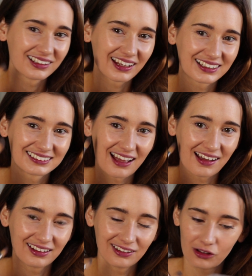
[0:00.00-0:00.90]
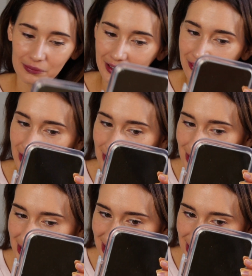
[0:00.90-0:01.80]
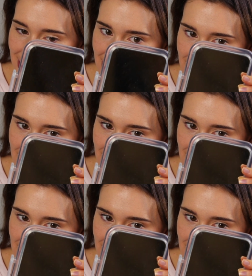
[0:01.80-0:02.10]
like sat in all my creases.